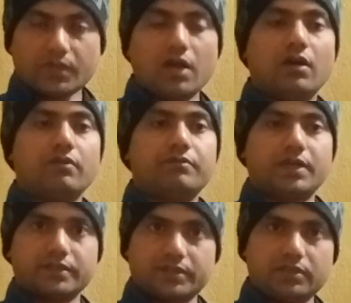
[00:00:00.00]

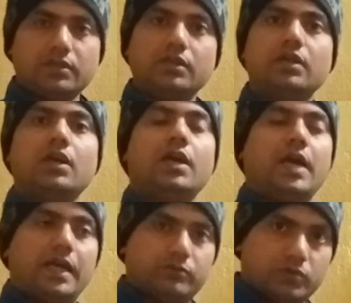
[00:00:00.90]
function
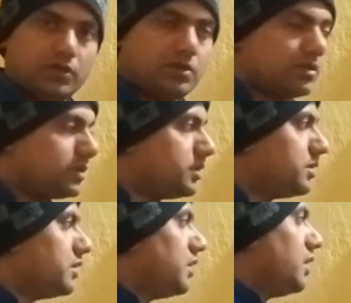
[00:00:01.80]
and work
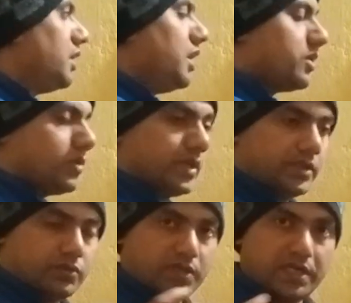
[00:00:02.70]

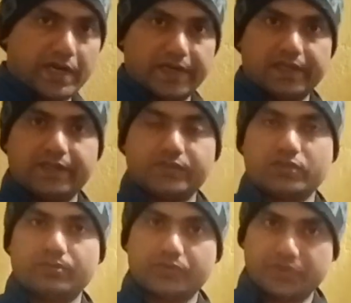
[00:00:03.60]
according to the
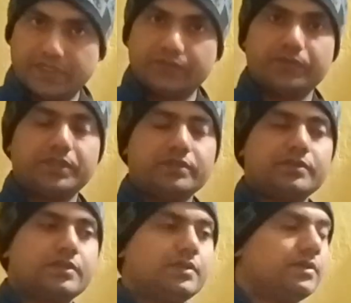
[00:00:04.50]
guidelines of trade
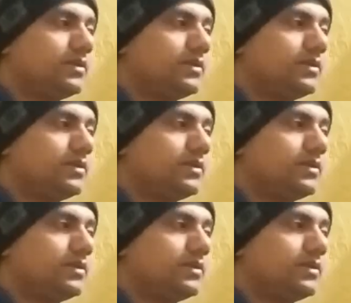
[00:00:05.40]
unions.